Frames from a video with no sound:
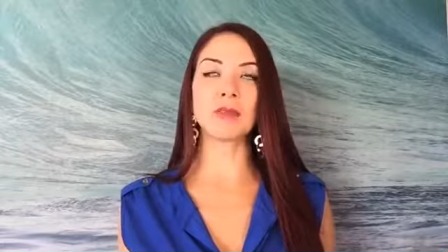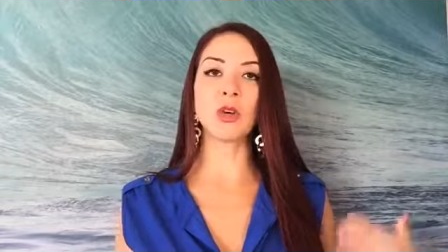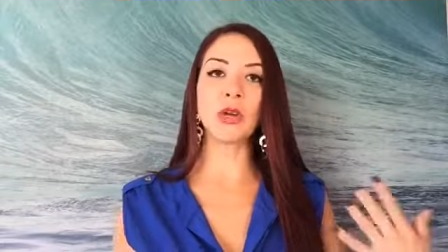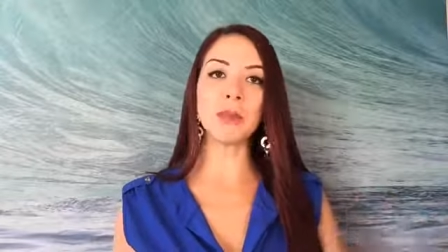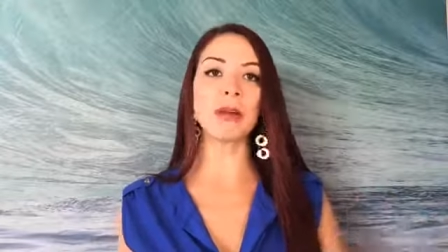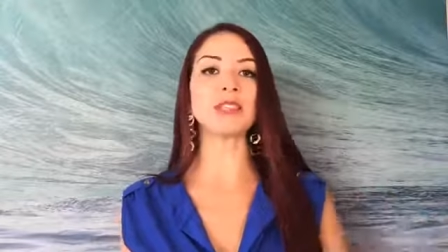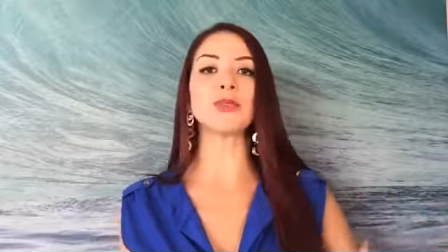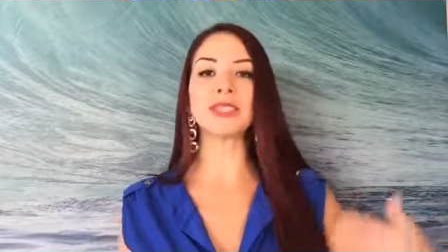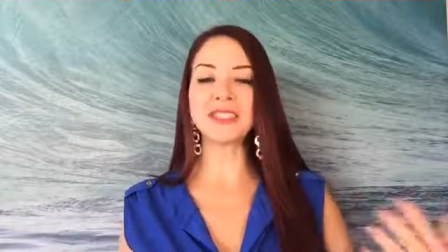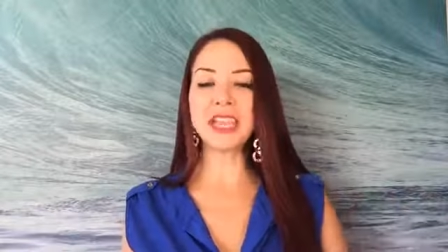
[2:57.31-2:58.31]
going back to
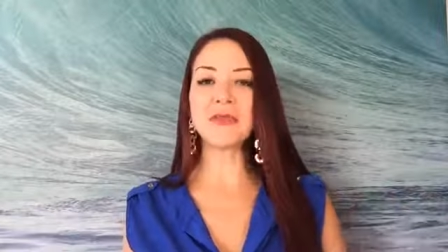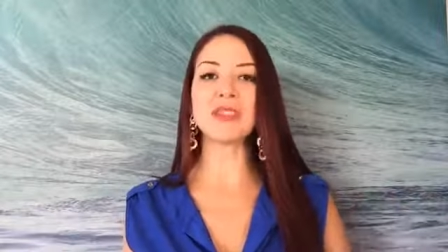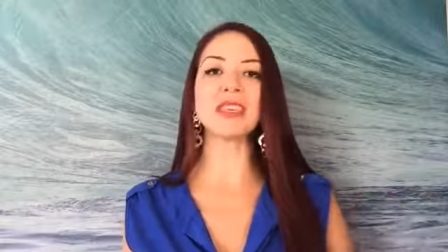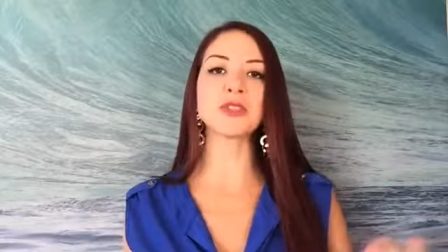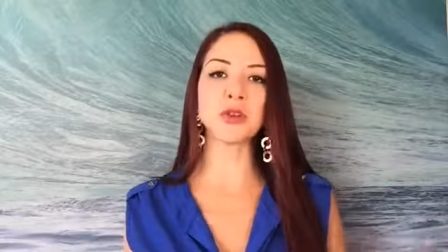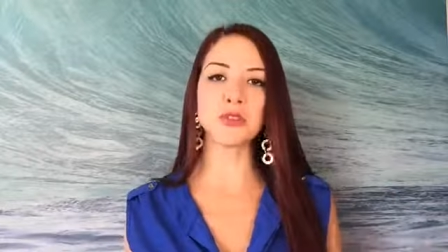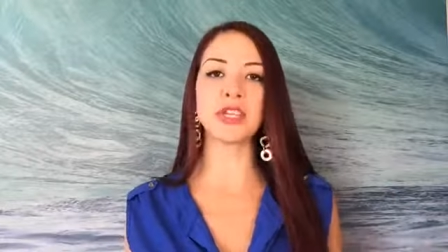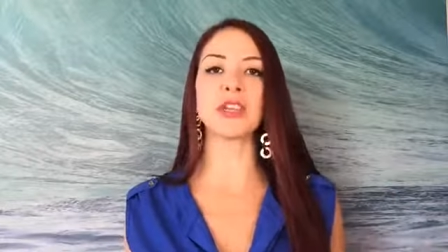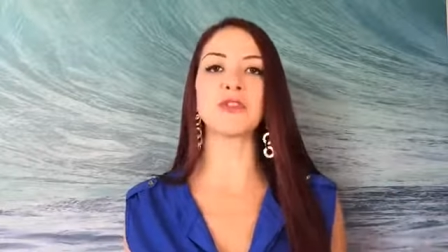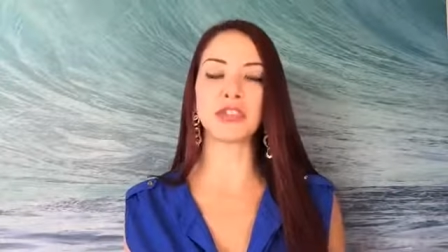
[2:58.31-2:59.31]
the same things over
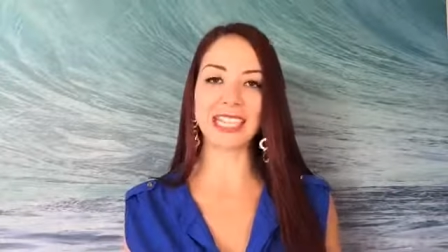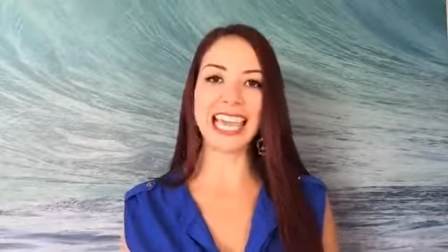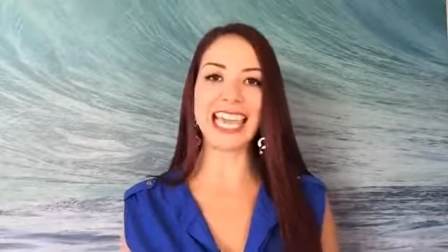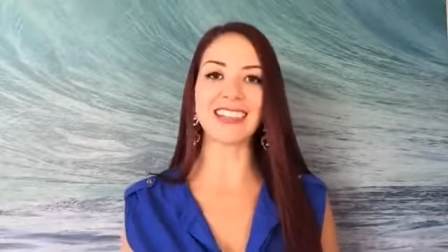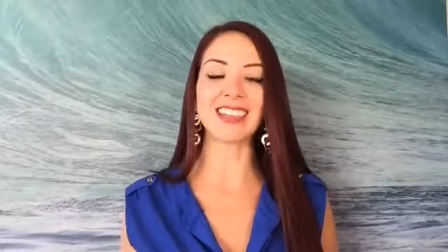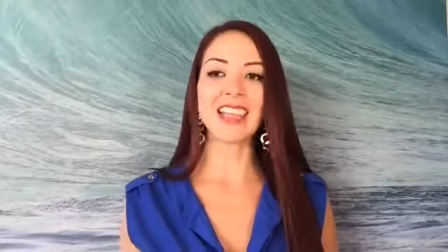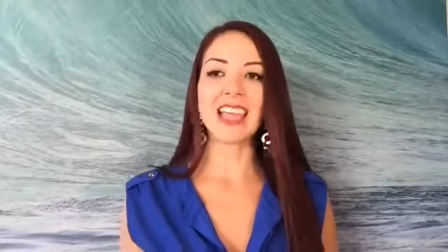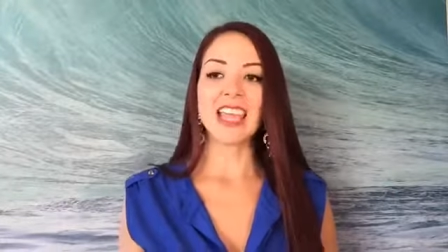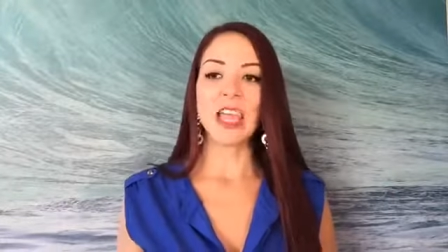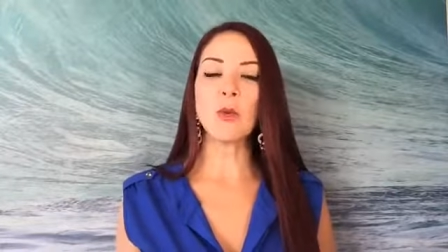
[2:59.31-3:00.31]
and over again
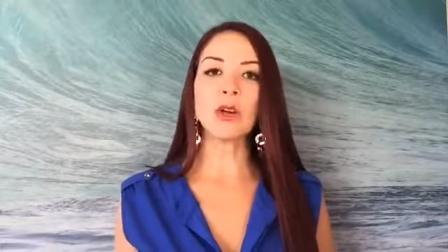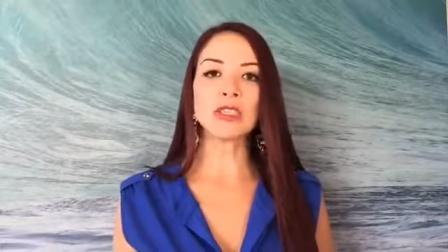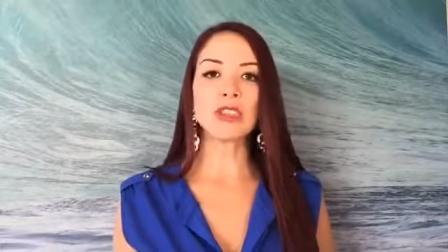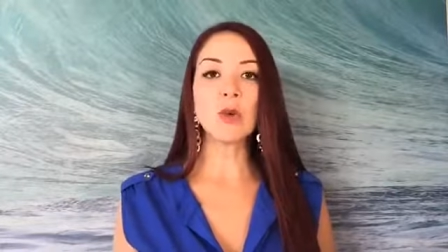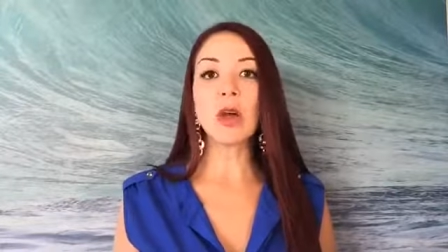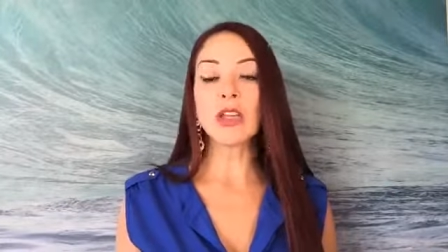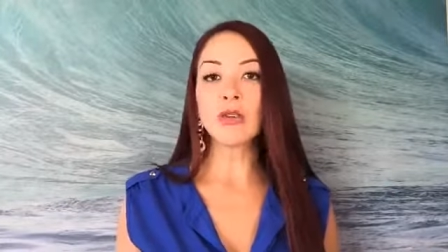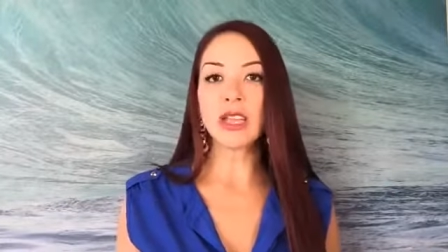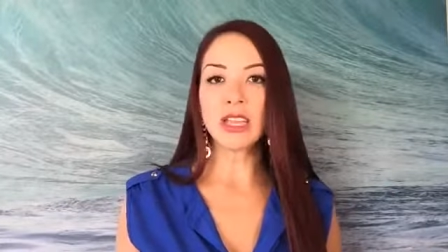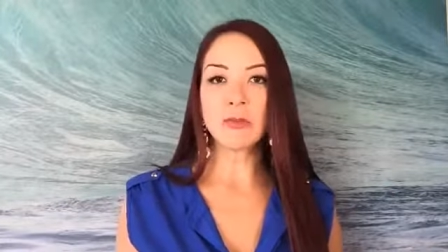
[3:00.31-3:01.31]
and wondering why you're
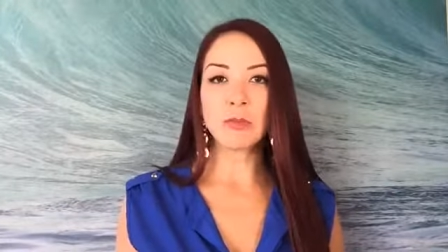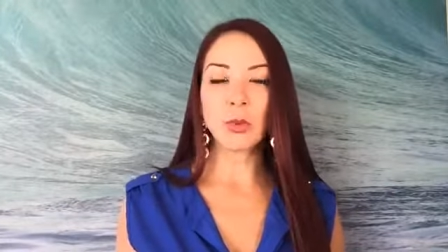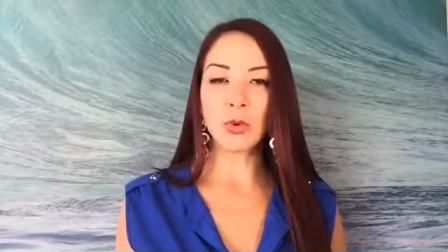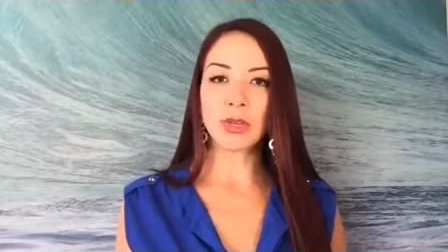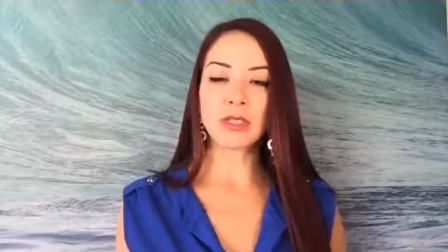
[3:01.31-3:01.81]
getting bored.